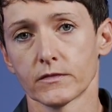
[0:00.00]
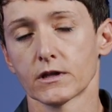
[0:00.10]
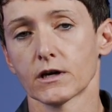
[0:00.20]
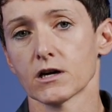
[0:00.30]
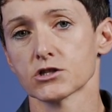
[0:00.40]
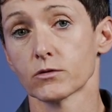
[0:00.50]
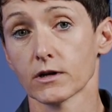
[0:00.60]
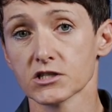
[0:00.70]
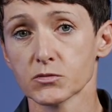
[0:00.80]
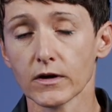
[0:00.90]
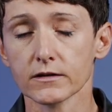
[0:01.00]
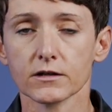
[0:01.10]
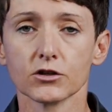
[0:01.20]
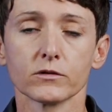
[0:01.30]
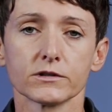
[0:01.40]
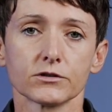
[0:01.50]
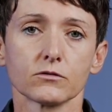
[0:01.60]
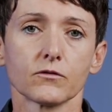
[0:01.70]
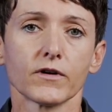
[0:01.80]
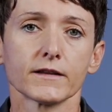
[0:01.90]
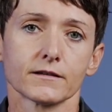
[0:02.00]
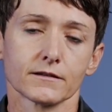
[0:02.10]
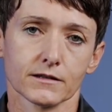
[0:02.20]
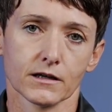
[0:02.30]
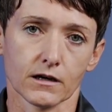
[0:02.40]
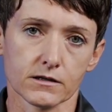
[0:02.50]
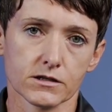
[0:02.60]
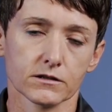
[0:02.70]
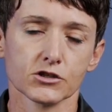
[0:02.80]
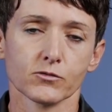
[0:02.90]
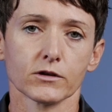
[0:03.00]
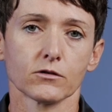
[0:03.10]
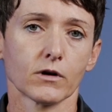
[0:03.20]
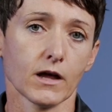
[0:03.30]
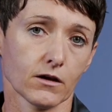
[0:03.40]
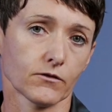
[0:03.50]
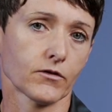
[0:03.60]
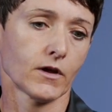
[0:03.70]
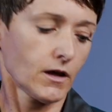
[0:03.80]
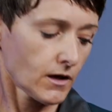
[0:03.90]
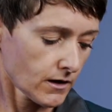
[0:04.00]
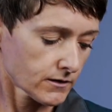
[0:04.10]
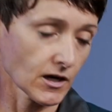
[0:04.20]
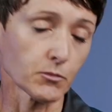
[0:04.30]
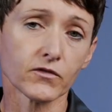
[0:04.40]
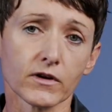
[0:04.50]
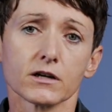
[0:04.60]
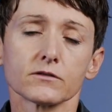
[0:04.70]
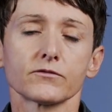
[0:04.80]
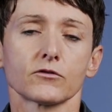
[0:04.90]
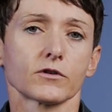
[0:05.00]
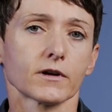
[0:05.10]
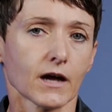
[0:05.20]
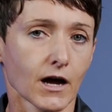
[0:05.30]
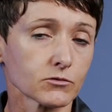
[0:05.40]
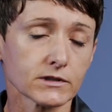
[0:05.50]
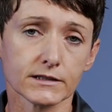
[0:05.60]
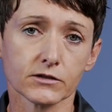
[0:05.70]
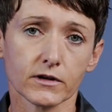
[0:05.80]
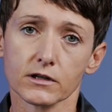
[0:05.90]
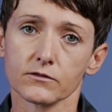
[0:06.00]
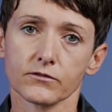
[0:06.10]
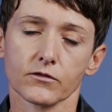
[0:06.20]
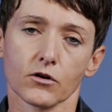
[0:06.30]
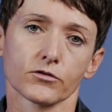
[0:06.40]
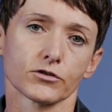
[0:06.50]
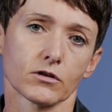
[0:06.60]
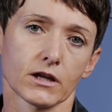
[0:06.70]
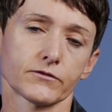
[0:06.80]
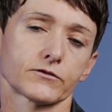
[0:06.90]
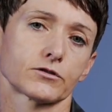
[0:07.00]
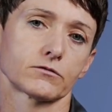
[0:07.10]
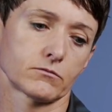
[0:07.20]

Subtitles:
the gas will expand and you will need to vent that gas, and that's why you will have a dump valve or an outlet valve on your left,